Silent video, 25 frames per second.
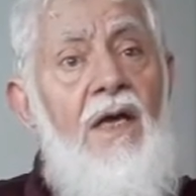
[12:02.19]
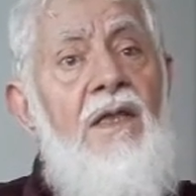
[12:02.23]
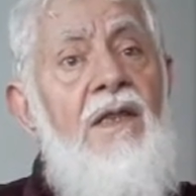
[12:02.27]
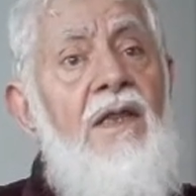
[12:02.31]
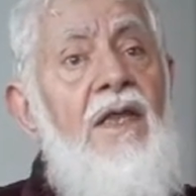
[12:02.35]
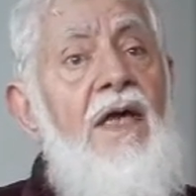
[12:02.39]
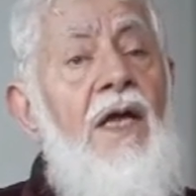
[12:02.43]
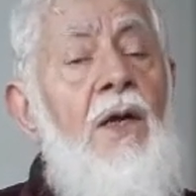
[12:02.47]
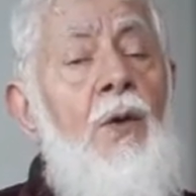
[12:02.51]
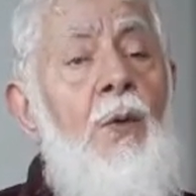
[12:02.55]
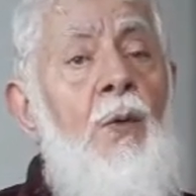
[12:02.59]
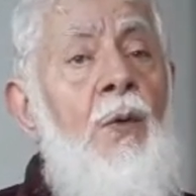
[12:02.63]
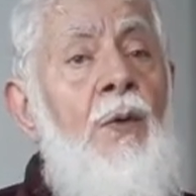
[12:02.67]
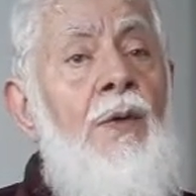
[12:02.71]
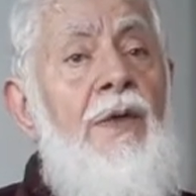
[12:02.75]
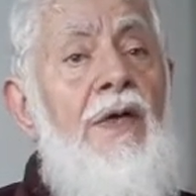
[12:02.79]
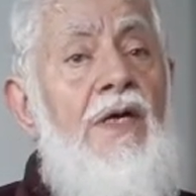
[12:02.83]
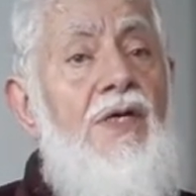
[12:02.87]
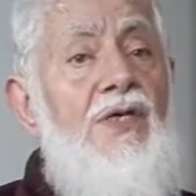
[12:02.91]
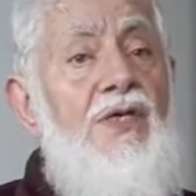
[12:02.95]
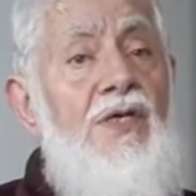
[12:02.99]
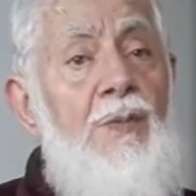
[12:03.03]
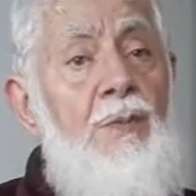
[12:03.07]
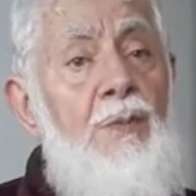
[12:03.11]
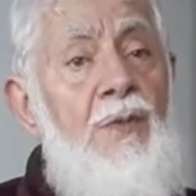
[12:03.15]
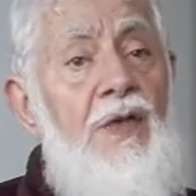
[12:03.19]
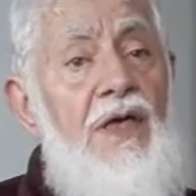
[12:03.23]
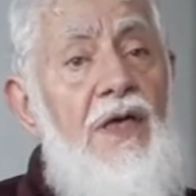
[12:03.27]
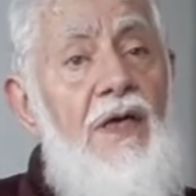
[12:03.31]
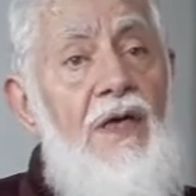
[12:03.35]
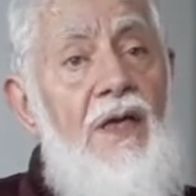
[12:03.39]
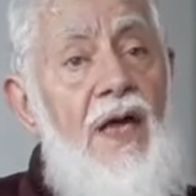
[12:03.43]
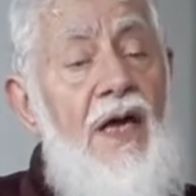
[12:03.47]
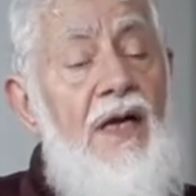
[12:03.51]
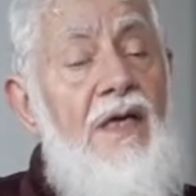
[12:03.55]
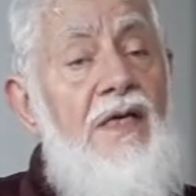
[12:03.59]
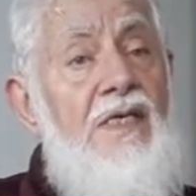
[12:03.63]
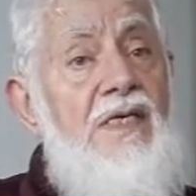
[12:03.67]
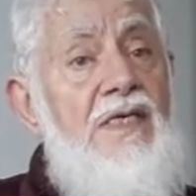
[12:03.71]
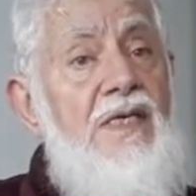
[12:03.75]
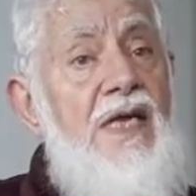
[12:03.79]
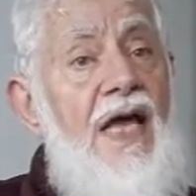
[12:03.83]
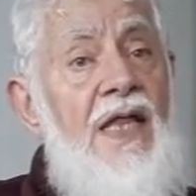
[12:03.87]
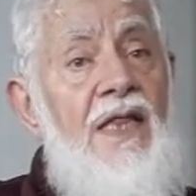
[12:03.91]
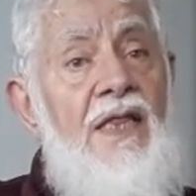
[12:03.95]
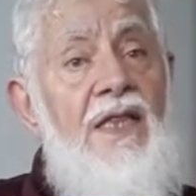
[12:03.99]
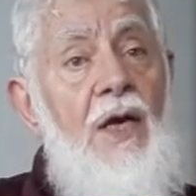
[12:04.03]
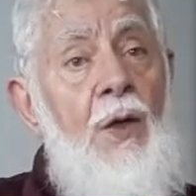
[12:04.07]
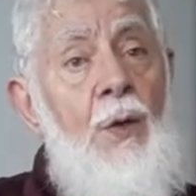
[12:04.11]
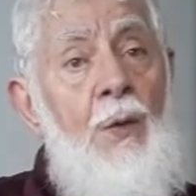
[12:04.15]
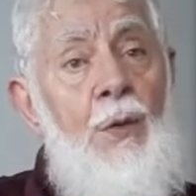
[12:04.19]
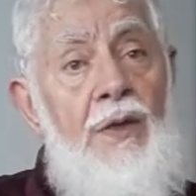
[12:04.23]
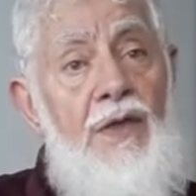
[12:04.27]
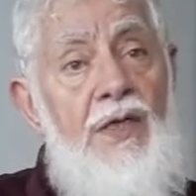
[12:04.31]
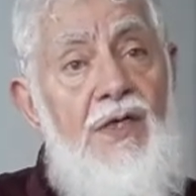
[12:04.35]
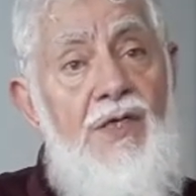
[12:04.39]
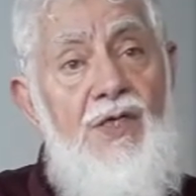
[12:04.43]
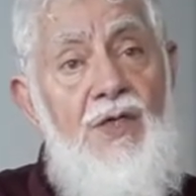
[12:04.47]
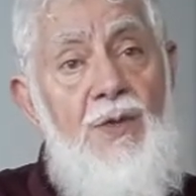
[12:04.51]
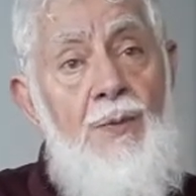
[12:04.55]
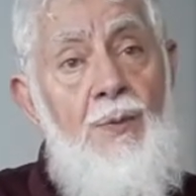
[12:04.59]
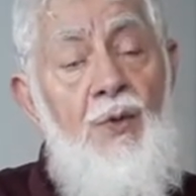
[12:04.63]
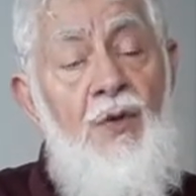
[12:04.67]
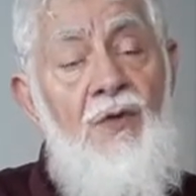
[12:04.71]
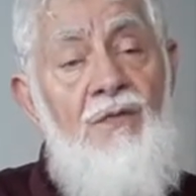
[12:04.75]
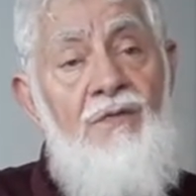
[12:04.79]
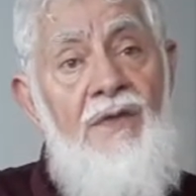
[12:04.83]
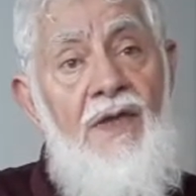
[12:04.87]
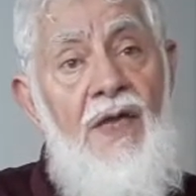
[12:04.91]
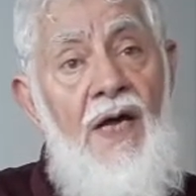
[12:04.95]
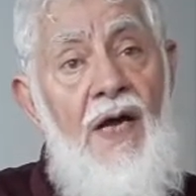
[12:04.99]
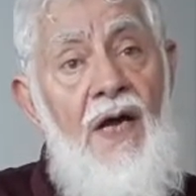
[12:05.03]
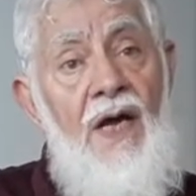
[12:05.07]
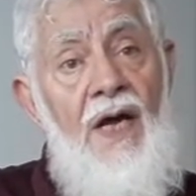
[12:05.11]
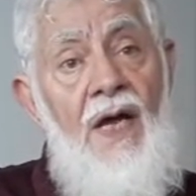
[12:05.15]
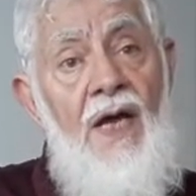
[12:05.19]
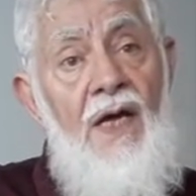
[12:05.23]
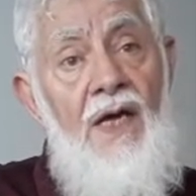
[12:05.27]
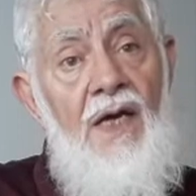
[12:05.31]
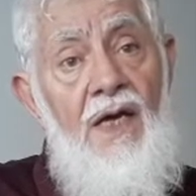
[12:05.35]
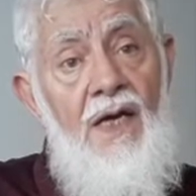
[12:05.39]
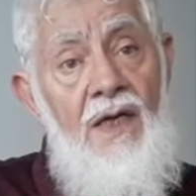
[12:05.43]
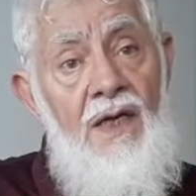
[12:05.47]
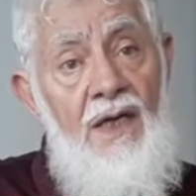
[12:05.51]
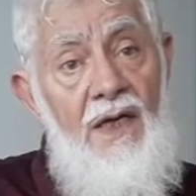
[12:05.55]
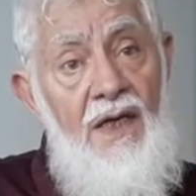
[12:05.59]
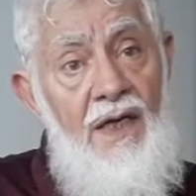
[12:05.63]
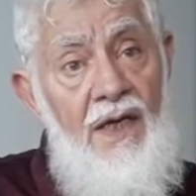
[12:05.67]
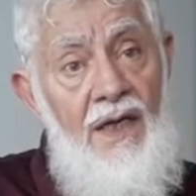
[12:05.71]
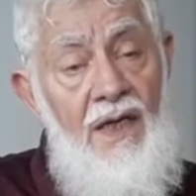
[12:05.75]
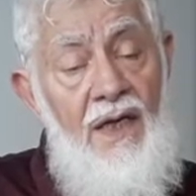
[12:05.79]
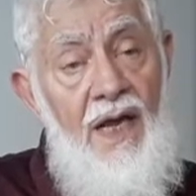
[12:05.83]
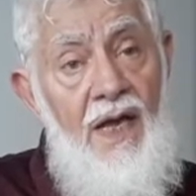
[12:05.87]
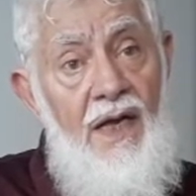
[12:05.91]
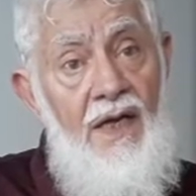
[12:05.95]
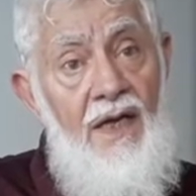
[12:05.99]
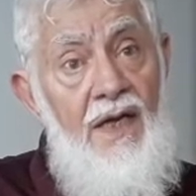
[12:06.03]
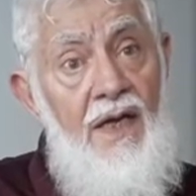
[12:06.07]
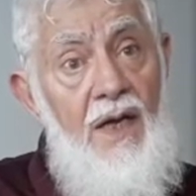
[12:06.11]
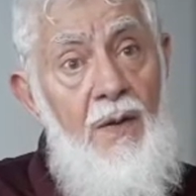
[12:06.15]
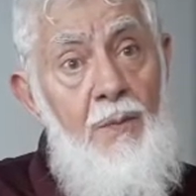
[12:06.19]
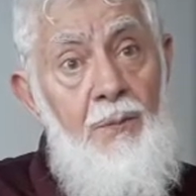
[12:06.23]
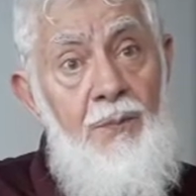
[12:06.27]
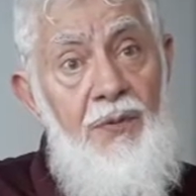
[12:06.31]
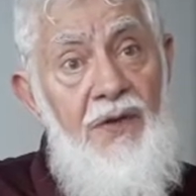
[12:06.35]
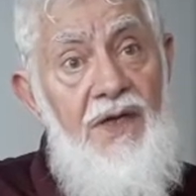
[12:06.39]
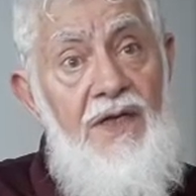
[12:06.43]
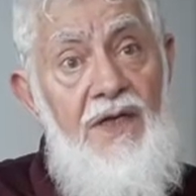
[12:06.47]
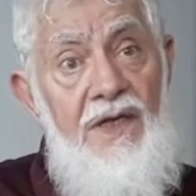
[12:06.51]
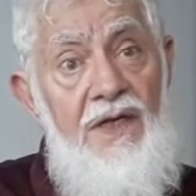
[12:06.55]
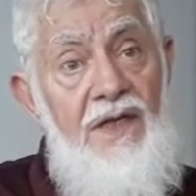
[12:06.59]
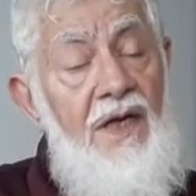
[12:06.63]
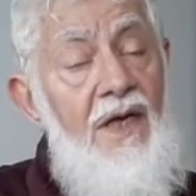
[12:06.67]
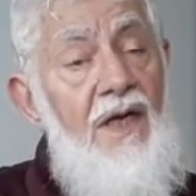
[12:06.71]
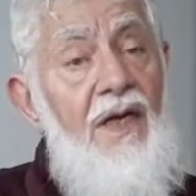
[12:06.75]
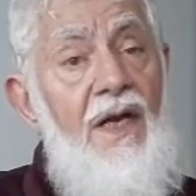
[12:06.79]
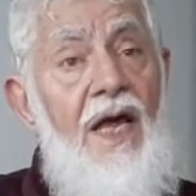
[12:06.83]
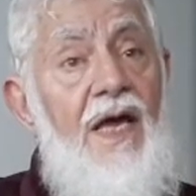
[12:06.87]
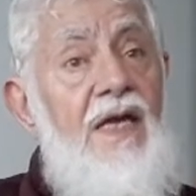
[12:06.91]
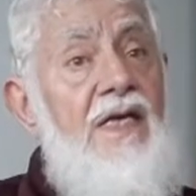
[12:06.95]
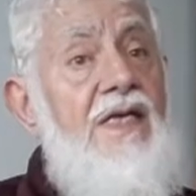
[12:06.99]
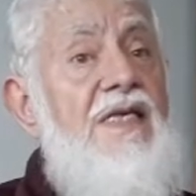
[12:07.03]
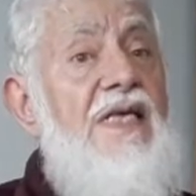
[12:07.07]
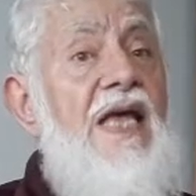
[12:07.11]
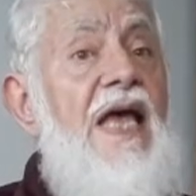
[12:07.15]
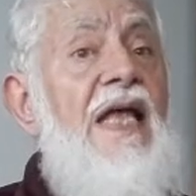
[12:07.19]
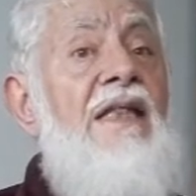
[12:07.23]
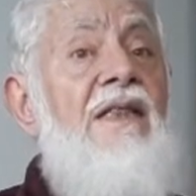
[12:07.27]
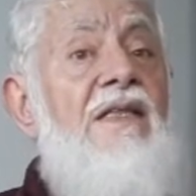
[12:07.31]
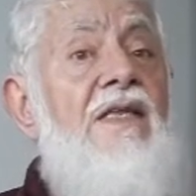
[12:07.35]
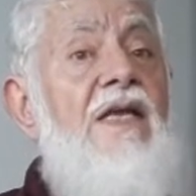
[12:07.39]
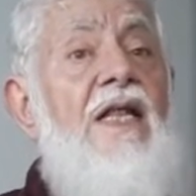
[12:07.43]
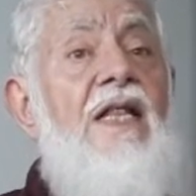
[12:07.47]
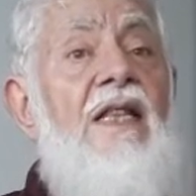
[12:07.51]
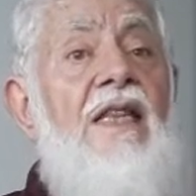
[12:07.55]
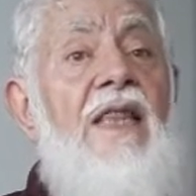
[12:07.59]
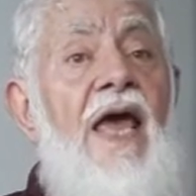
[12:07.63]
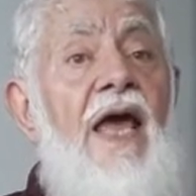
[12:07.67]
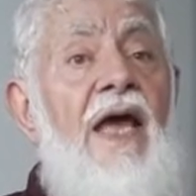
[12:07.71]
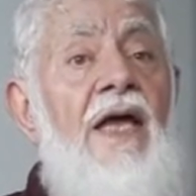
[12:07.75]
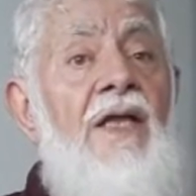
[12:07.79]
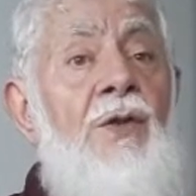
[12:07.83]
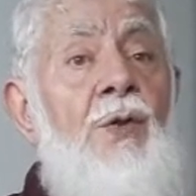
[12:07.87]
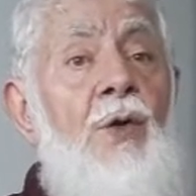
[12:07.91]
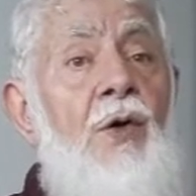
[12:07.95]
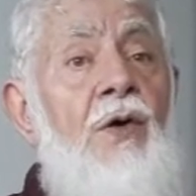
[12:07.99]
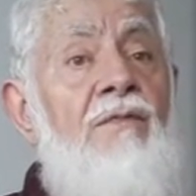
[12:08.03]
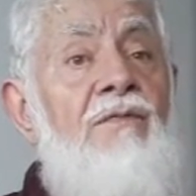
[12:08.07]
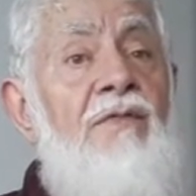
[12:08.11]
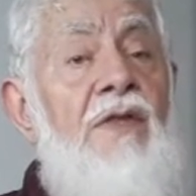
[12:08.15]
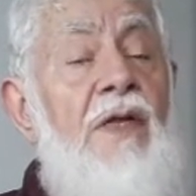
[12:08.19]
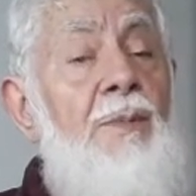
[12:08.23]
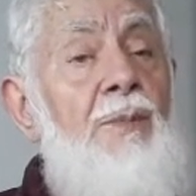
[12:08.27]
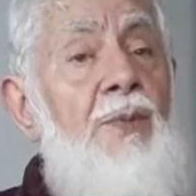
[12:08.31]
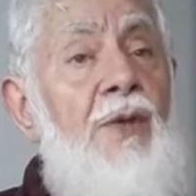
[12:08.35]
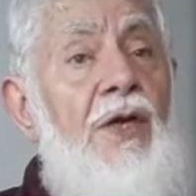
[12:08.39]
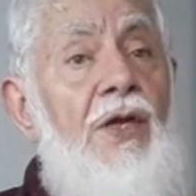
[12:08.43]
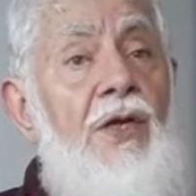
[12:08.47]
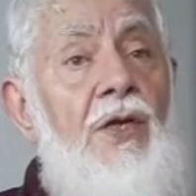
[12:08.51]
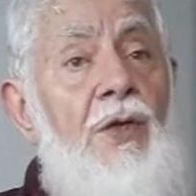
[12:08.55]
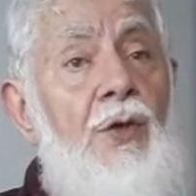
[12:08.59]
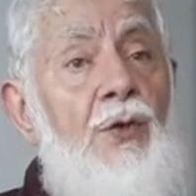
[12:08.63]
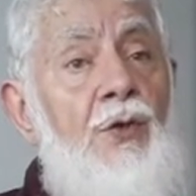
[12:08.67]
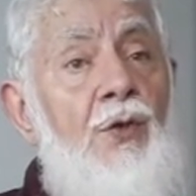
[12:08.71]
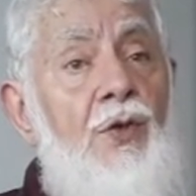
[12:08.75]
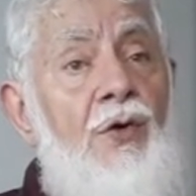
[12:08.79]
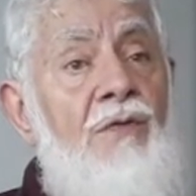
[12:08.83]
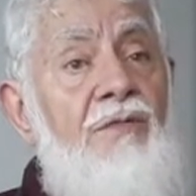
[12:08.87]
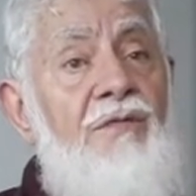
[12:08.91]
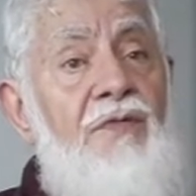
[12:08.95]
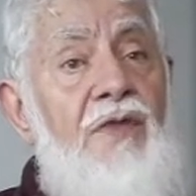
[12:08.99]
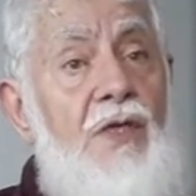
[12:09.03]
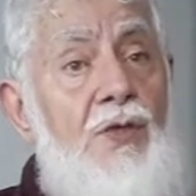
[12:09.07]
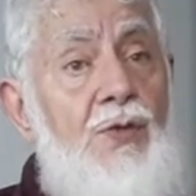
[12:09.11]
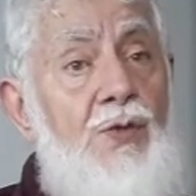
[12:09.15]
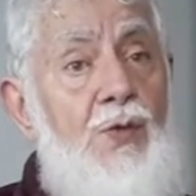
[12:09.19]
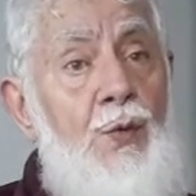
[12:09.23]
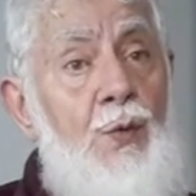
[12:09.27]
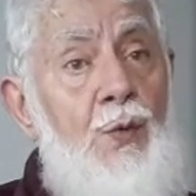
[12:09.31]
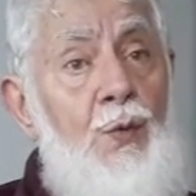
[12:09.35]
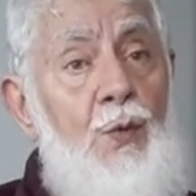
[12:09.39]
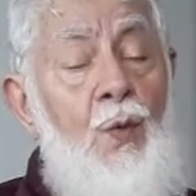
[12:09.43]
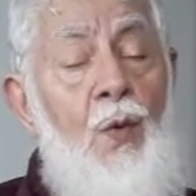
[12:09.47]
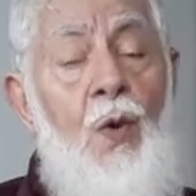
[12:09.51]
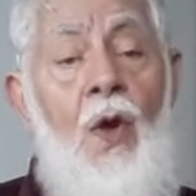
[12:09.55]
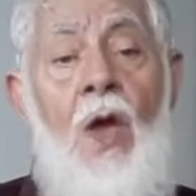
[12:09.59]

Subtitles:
Their ownership declines, and the ownership of the airline company declines until the end of the period of the sukuk,